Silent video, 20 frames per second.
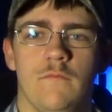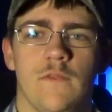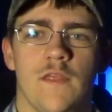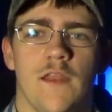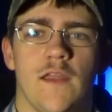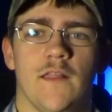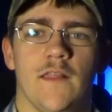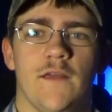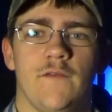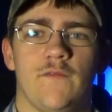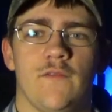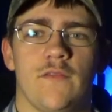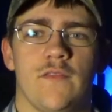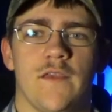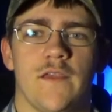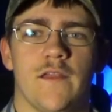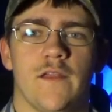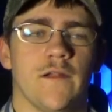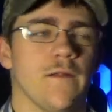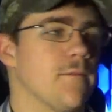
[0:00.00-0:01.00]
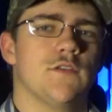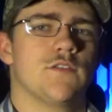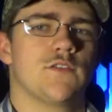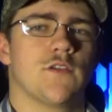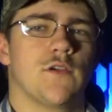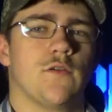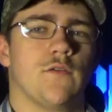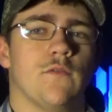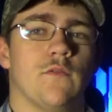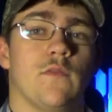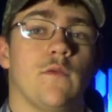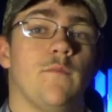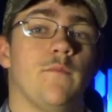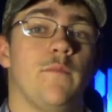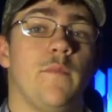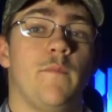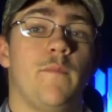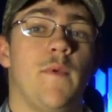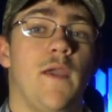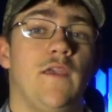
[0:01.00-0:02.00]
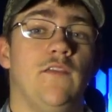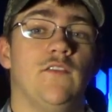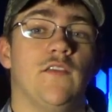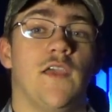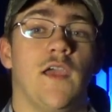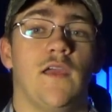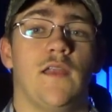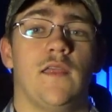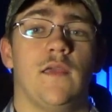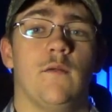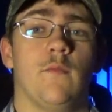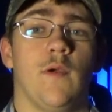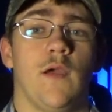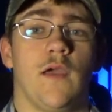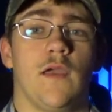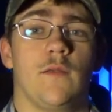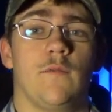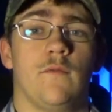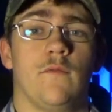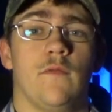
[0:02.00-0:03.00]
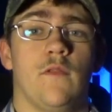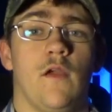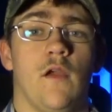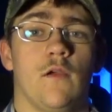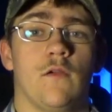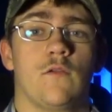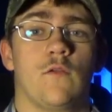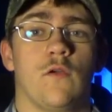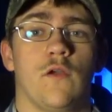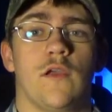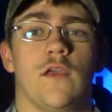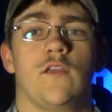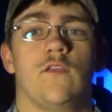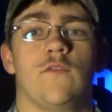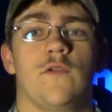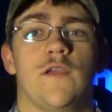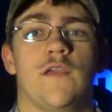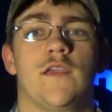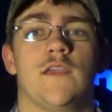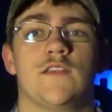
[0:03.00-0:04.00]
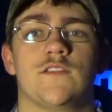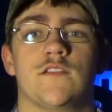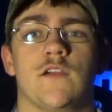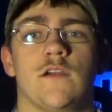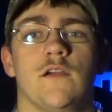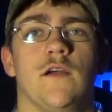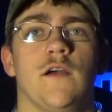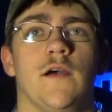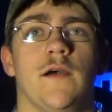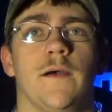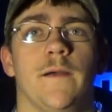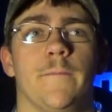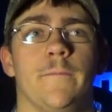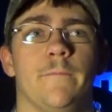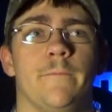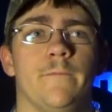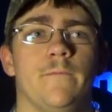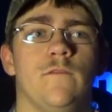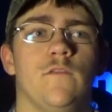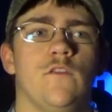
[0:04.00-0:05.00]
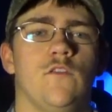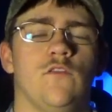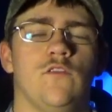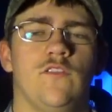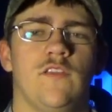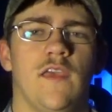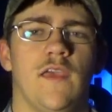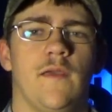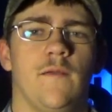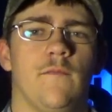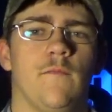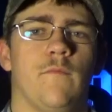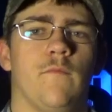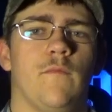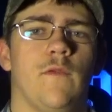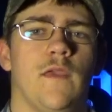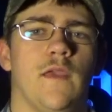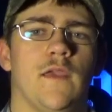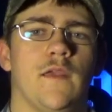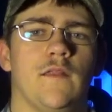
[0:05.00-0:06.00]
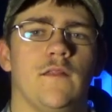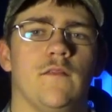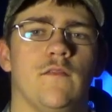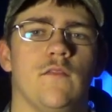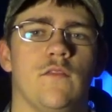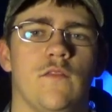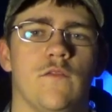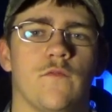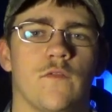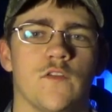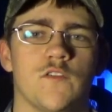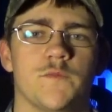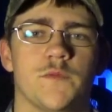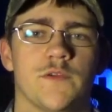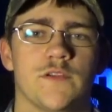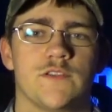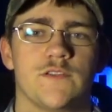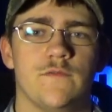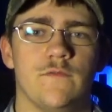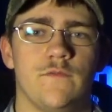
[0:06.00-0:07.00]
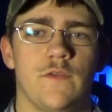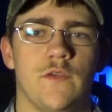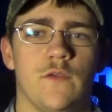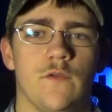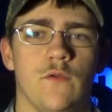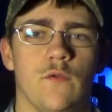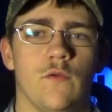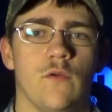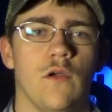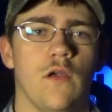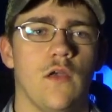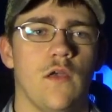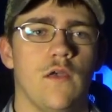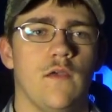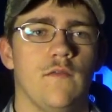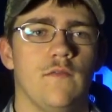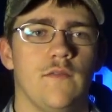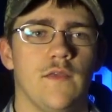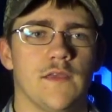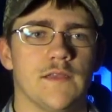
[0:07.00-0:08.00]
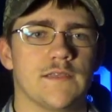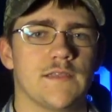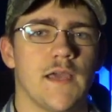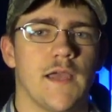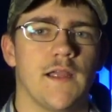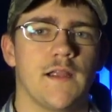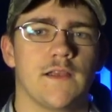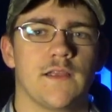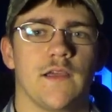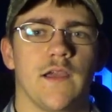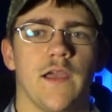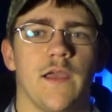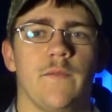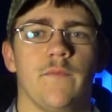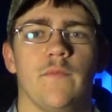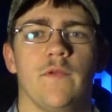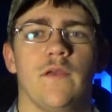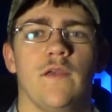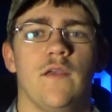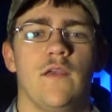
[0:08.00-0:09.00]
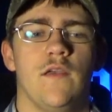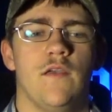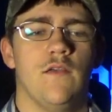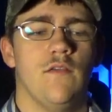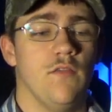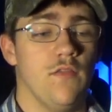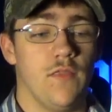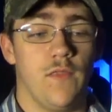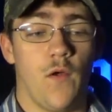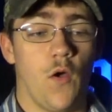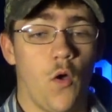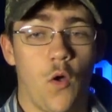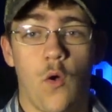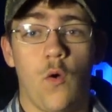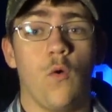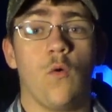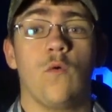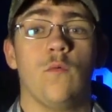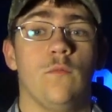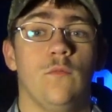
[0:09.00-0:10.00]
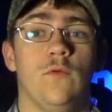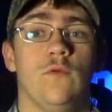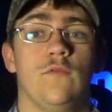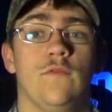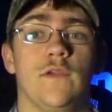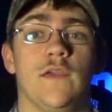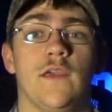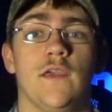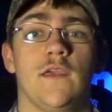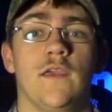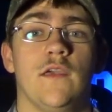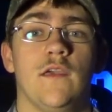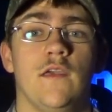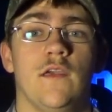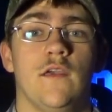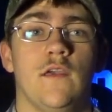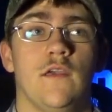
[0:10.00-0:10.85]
that I left the theater. So the basic idea behind Hardcore Henry is you sit in the first-person view the entire time, the whole movie,